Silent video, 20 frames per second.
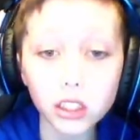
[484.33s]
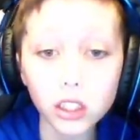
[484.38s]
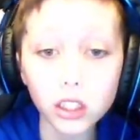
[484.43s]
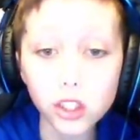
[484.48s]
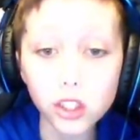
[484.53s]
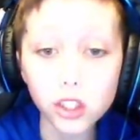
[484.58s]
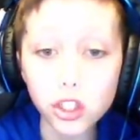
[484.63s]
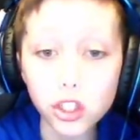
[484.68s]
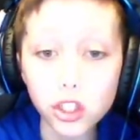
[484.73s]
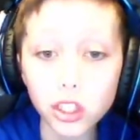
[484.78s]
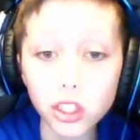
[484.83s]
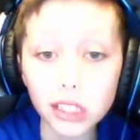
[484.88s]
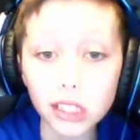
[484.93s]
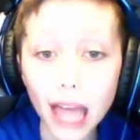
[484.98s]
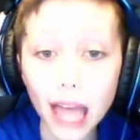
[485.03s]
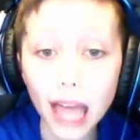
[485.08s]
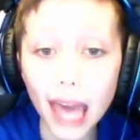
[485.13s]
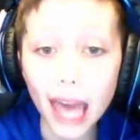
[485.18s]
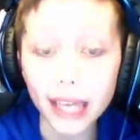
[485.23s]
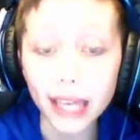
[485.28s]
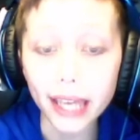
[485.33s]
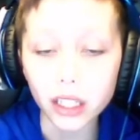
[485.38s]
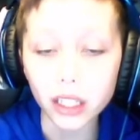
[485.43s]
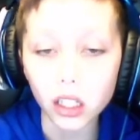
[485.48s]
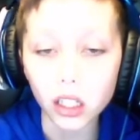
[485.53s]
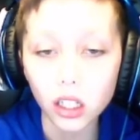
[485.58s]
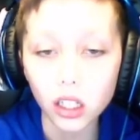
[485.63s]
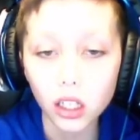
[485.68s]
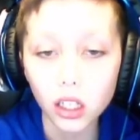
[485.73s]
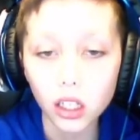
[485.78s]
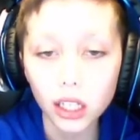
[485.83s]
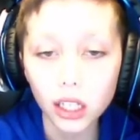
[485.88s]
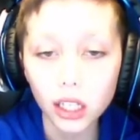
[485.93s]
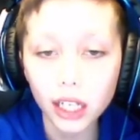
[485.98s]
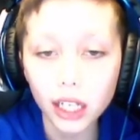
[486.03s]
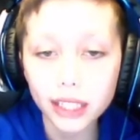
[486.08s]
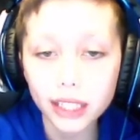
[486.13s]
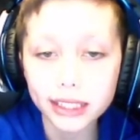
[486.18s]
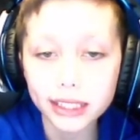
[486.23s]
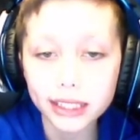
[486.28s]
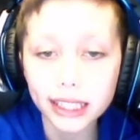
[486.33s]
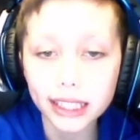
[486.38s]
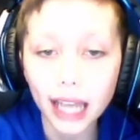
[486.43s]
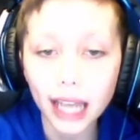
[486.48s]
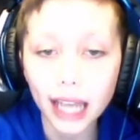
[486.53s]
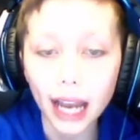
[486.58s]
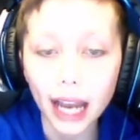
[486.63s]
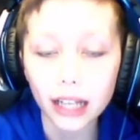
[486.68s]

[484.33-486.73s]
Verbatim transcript: just a leg, kind of like Xenac.